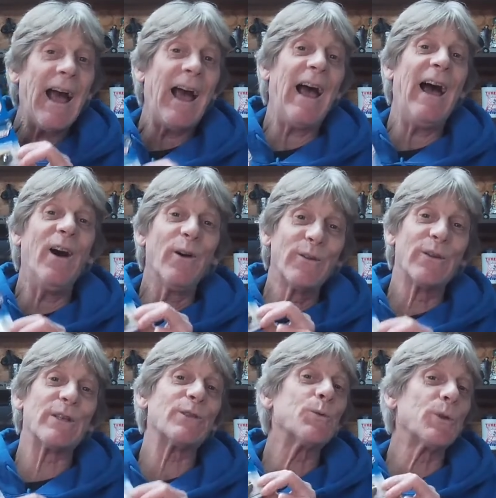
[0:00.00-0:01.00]

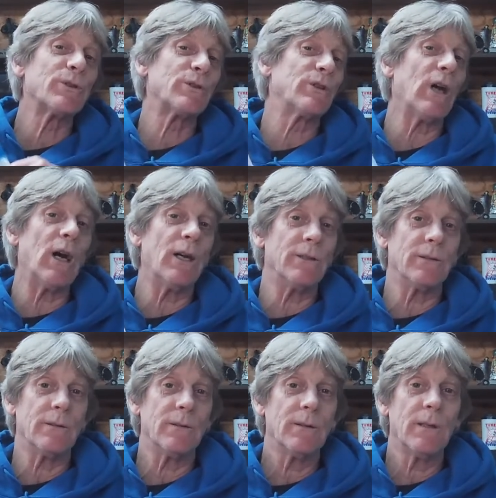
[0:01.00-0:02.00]
this was done.
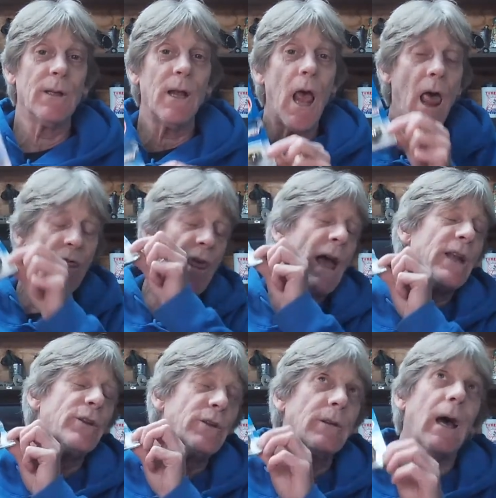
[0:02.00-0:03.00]
That
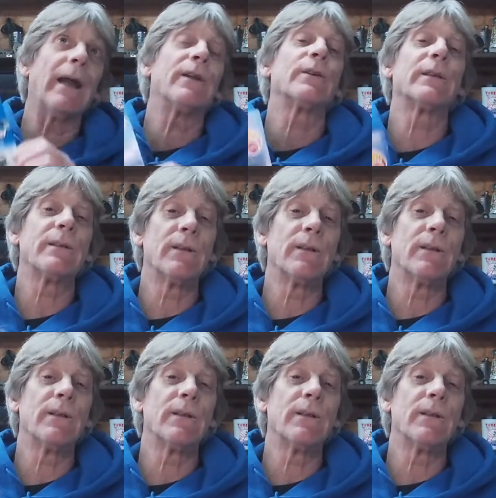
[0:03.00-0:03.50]
I don't.